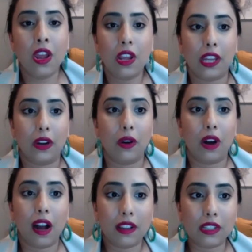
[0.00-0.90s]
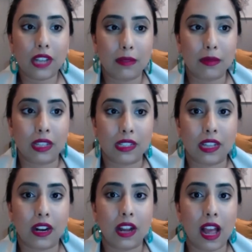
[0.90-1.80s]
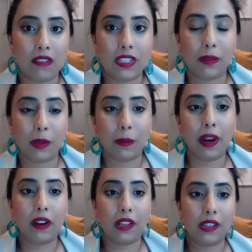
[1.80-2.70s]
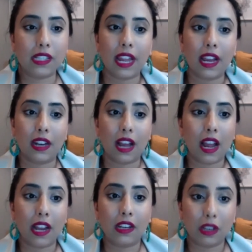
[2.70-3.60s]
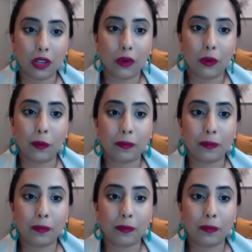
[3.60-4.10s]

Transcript: you know, other types of things that have similar parallels. And I knew